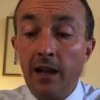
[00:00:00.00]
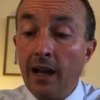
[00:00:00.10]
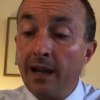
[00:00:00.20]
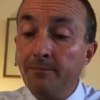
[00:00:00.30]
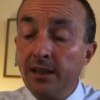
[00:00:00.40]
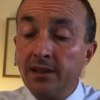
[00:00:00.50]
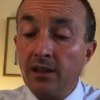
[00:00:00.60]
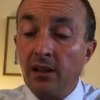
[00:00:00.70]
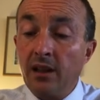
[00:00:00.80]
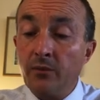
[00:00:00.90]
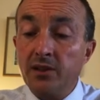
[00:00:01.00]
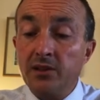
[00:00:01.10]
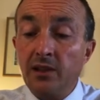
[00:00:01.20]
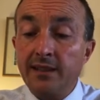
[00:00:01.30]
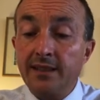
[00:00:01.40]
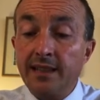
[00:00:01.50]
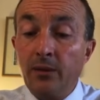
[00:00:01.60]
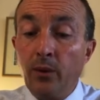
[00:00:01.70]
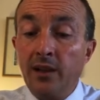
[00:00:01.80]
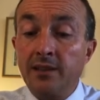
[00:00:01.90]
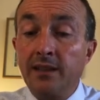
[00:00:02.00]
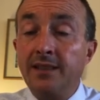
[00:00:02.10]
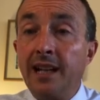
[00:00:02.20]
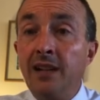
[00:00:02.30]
And Mr. Clark would just like to say well done to